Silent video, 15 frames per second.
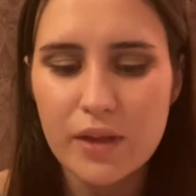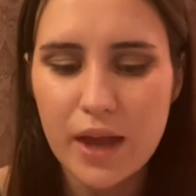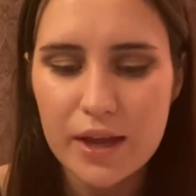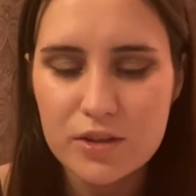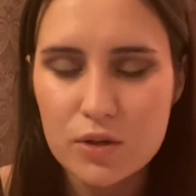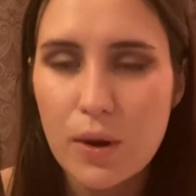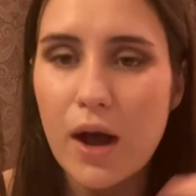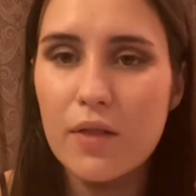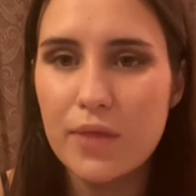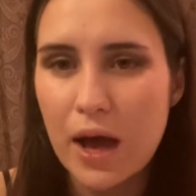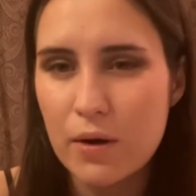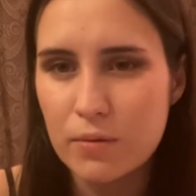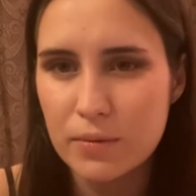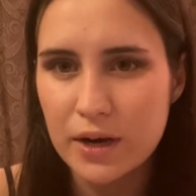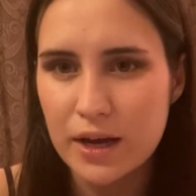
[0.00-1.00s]
And so how that
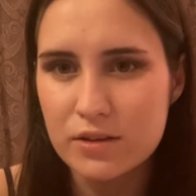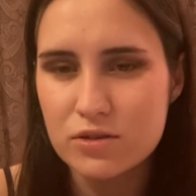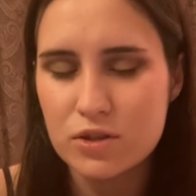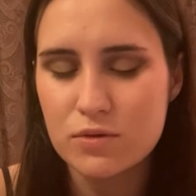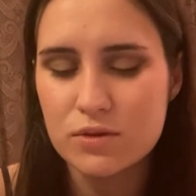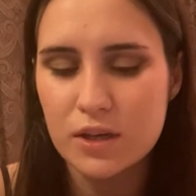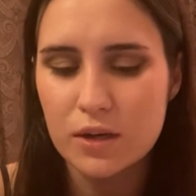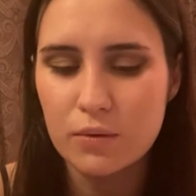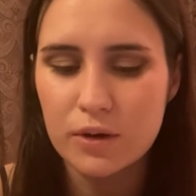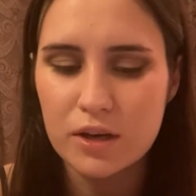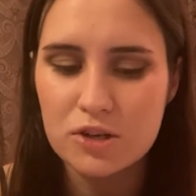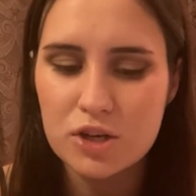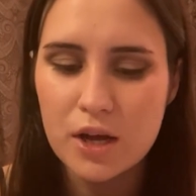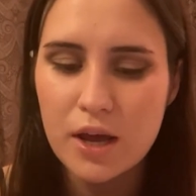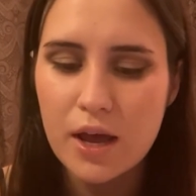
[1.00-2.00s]
woman has to use
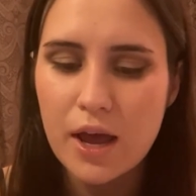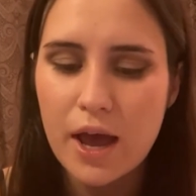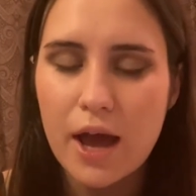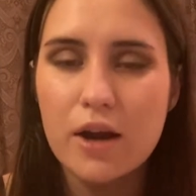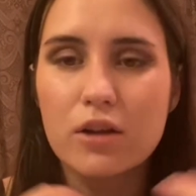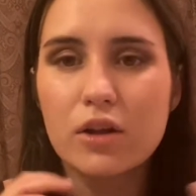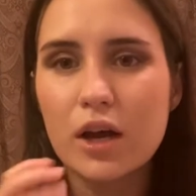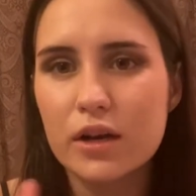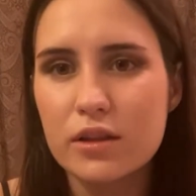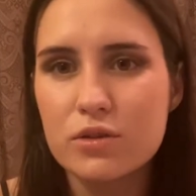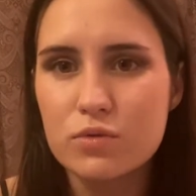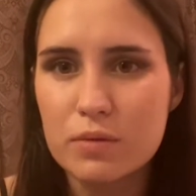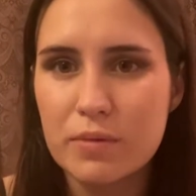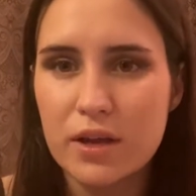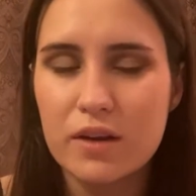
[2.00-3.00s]
language. And a lot of these
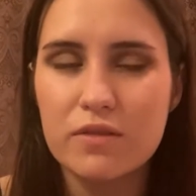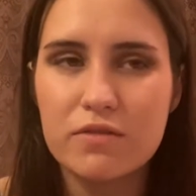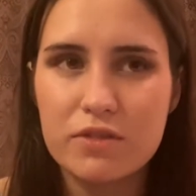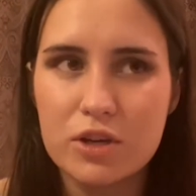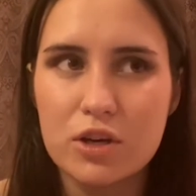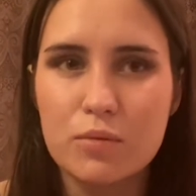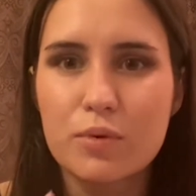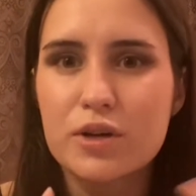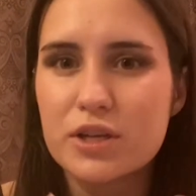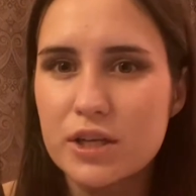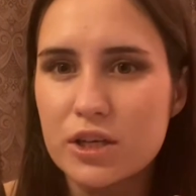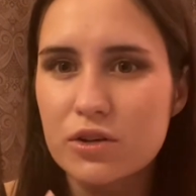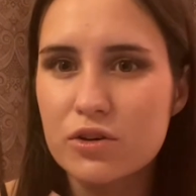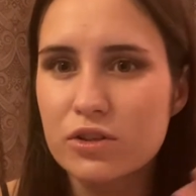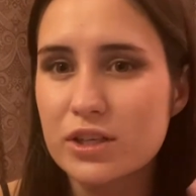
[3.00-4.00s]
women feel
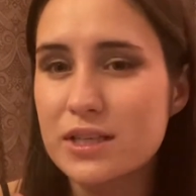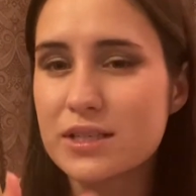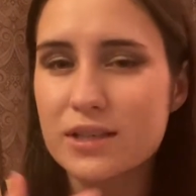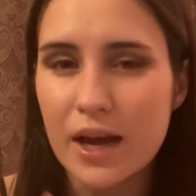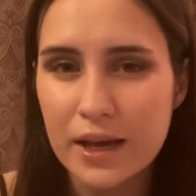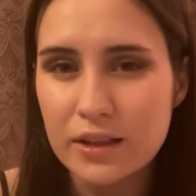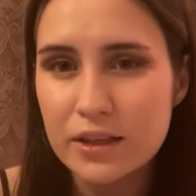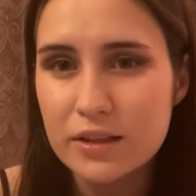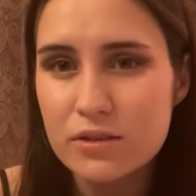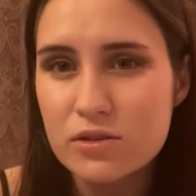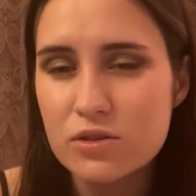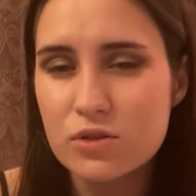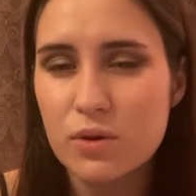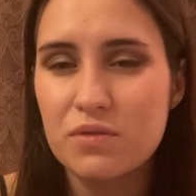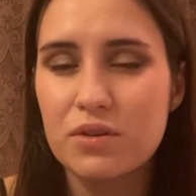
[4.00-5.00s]
particularly silenced.
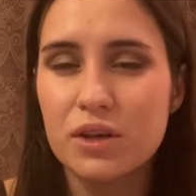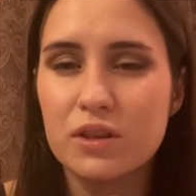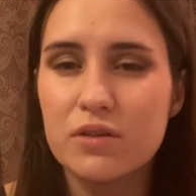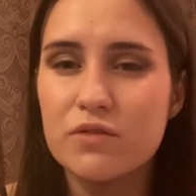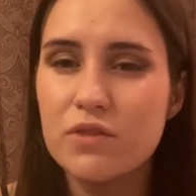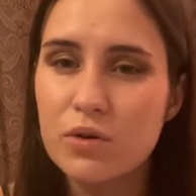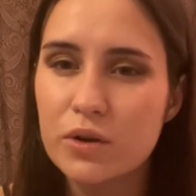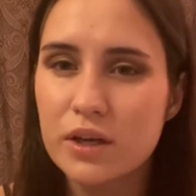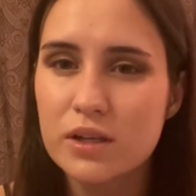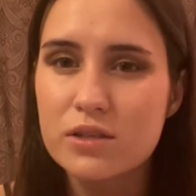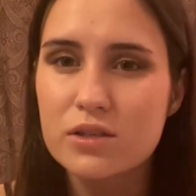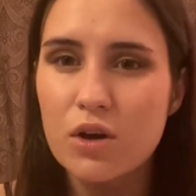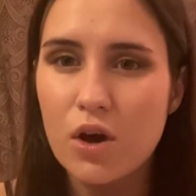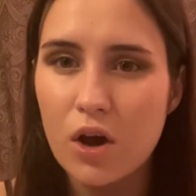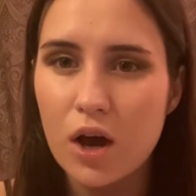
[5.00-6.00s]
So I feel like the focus
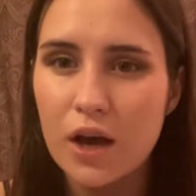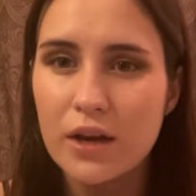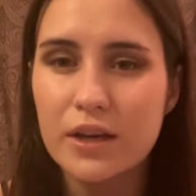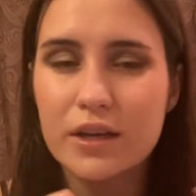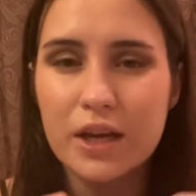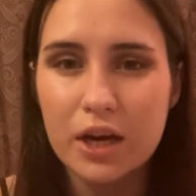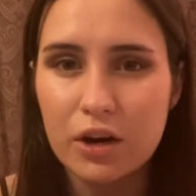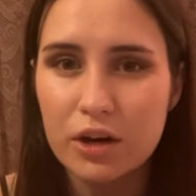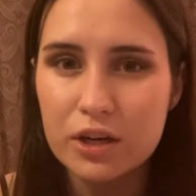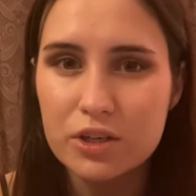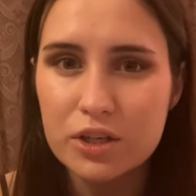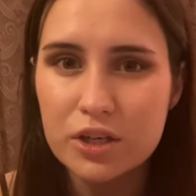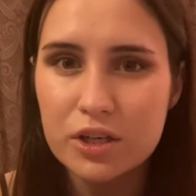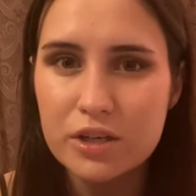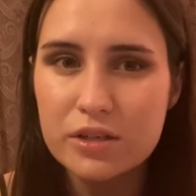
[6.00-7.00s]
on
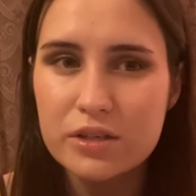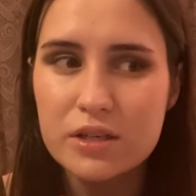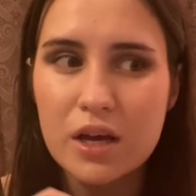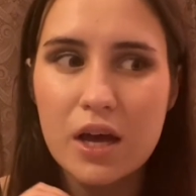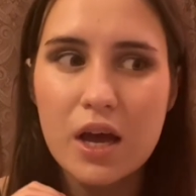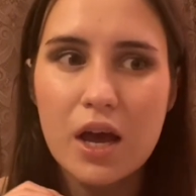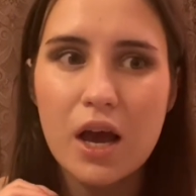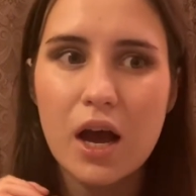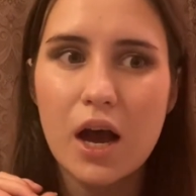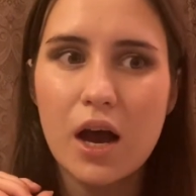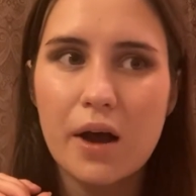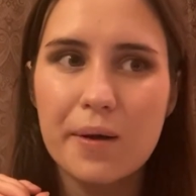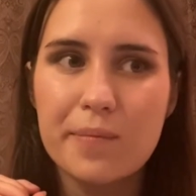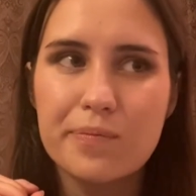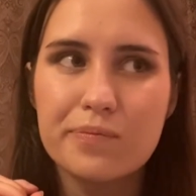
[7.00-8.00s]
characters
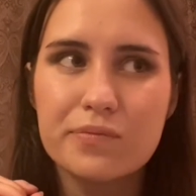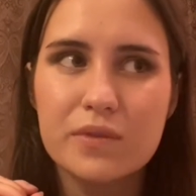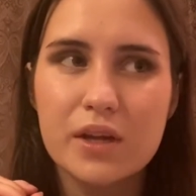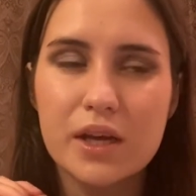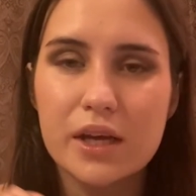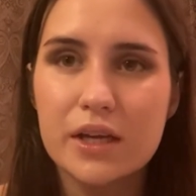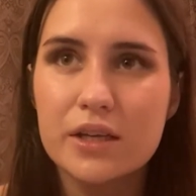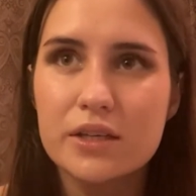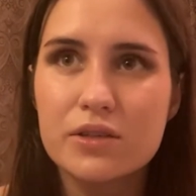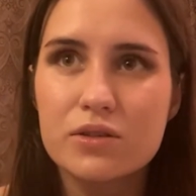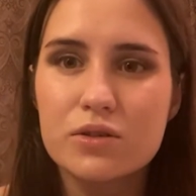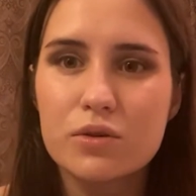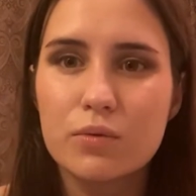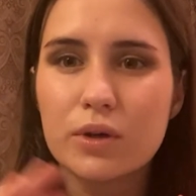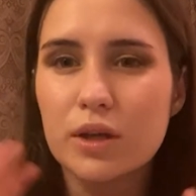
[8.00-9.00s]
um, is
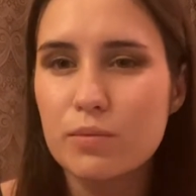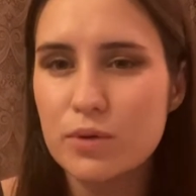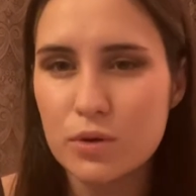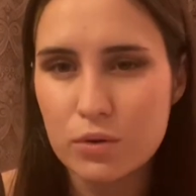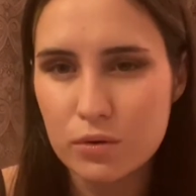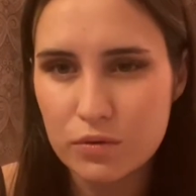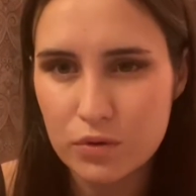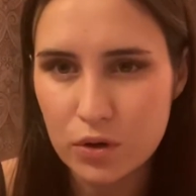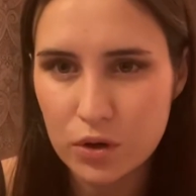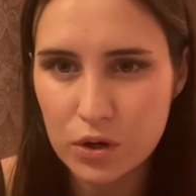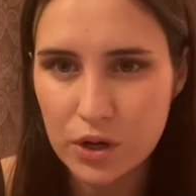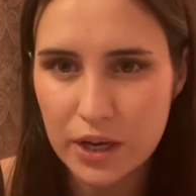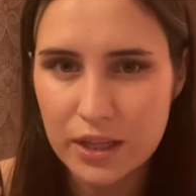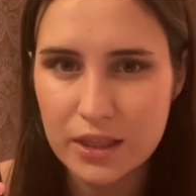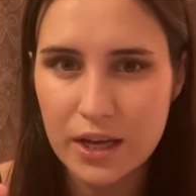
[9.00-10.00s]
really beautiful
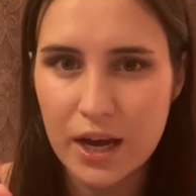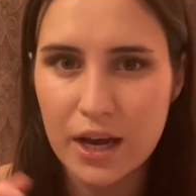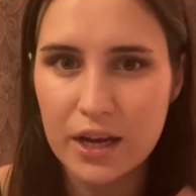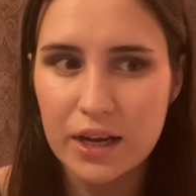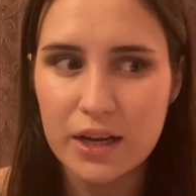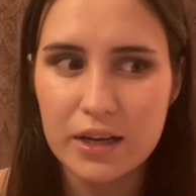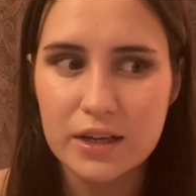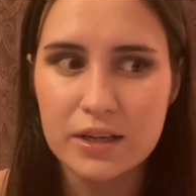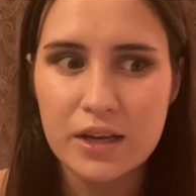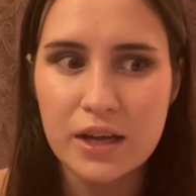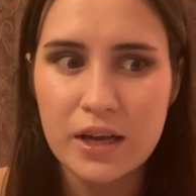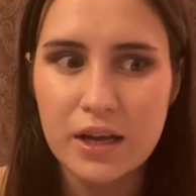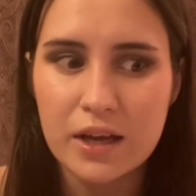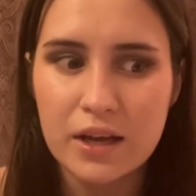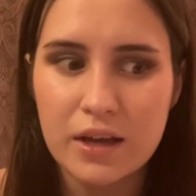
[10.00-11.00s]
in that it
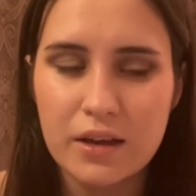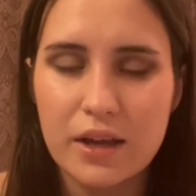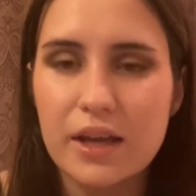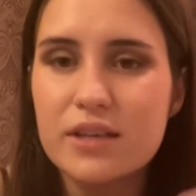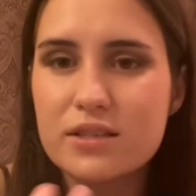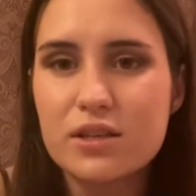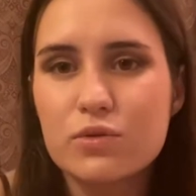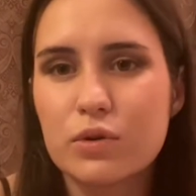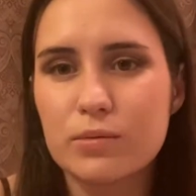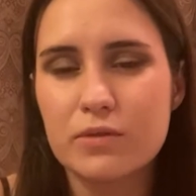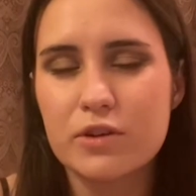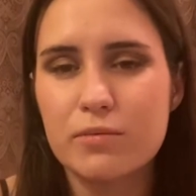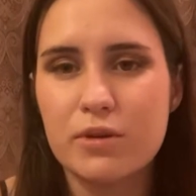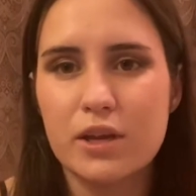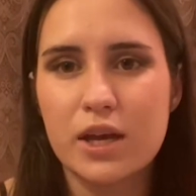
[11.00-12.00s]
is this form of
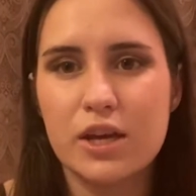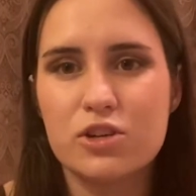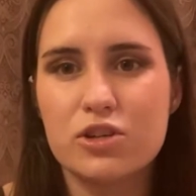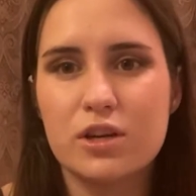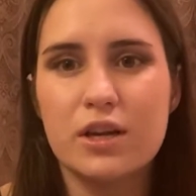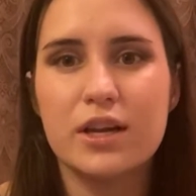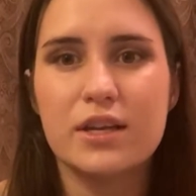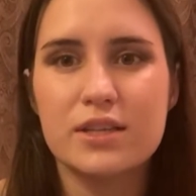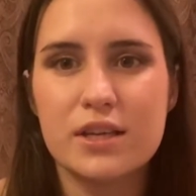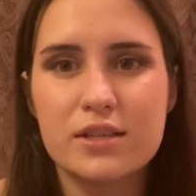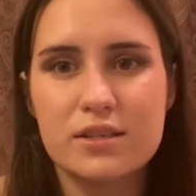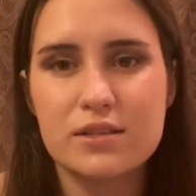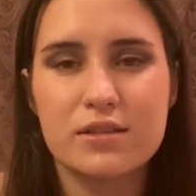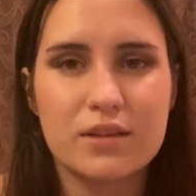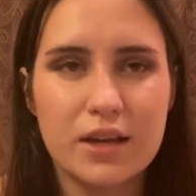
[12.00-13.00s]
communication. It
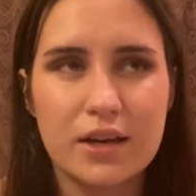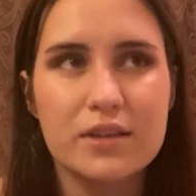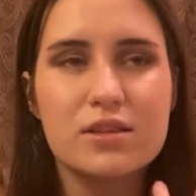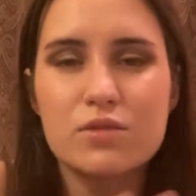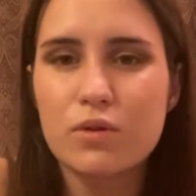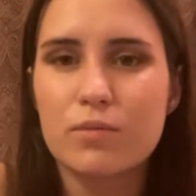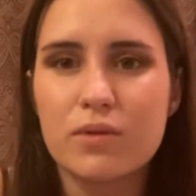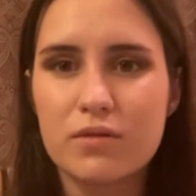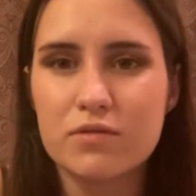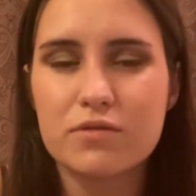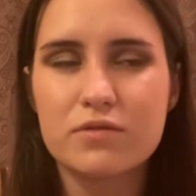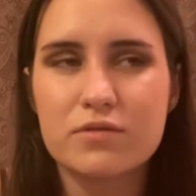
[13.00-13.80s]
is, it is this form of